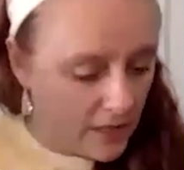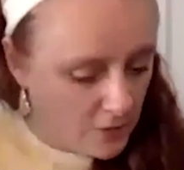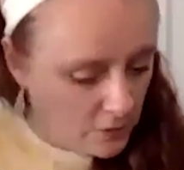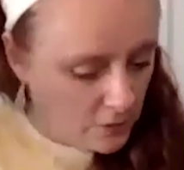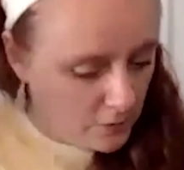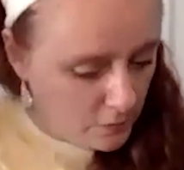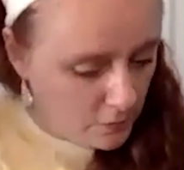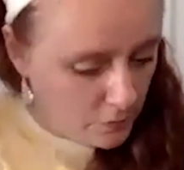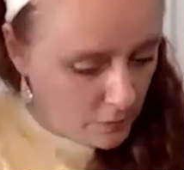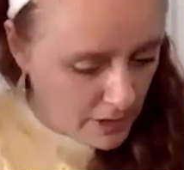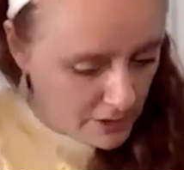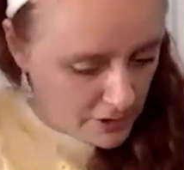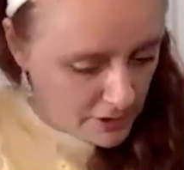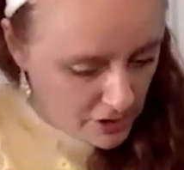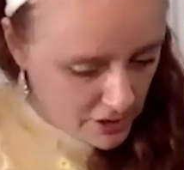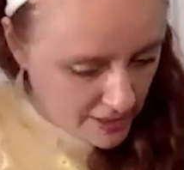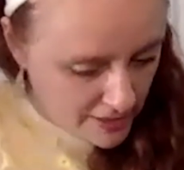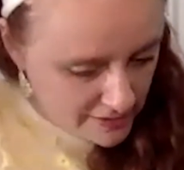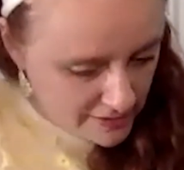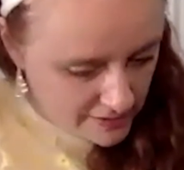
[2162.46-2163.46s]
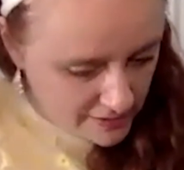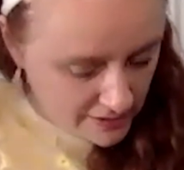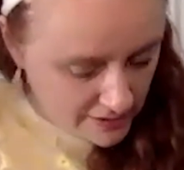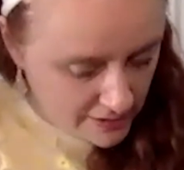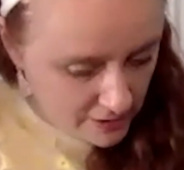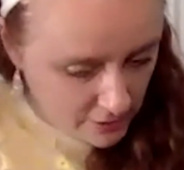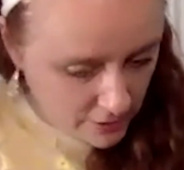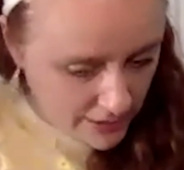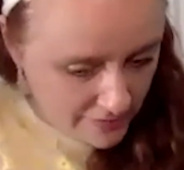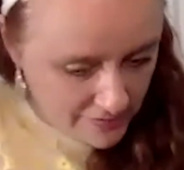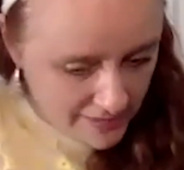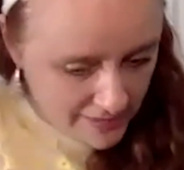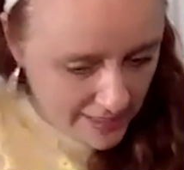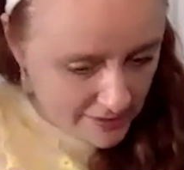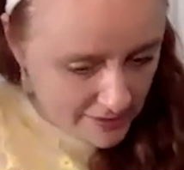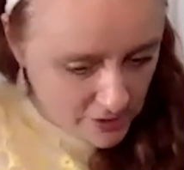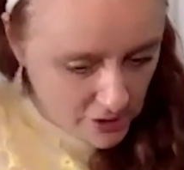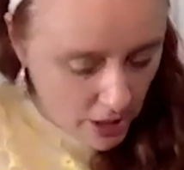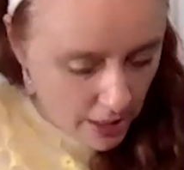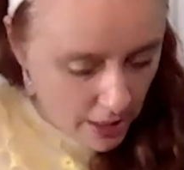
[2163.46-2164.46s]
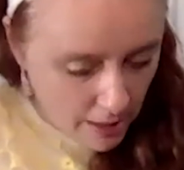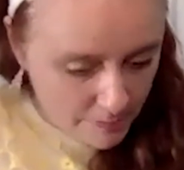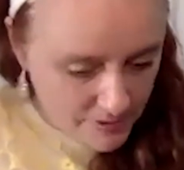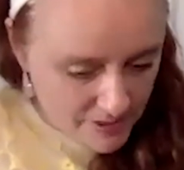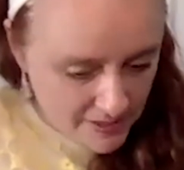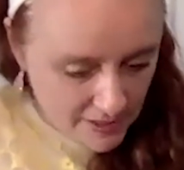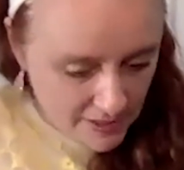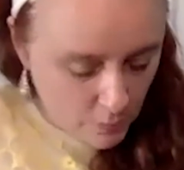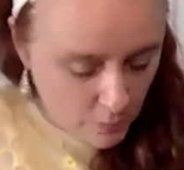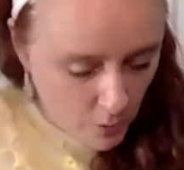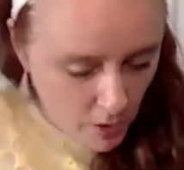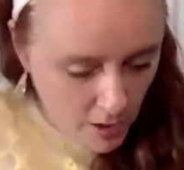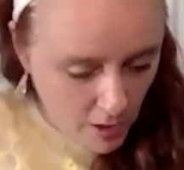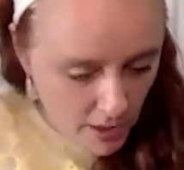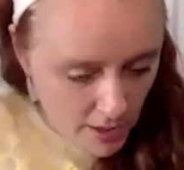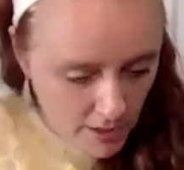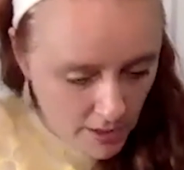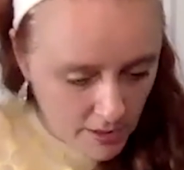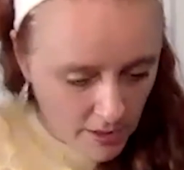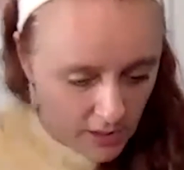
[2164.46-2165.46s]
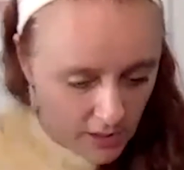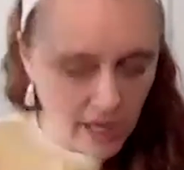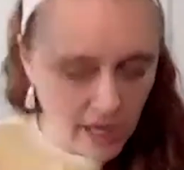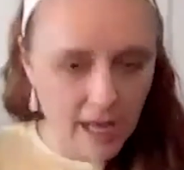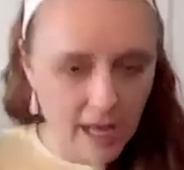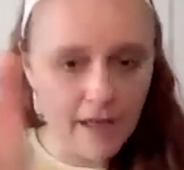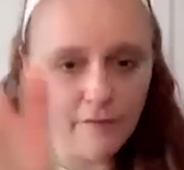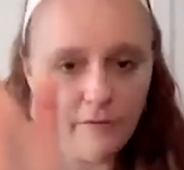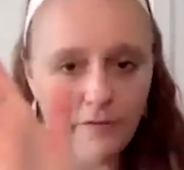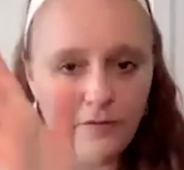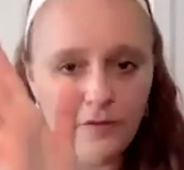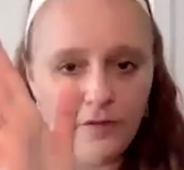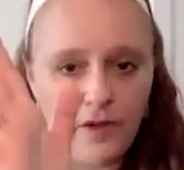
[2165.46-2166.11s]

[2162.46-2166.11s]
you adjust here at that top C1, I've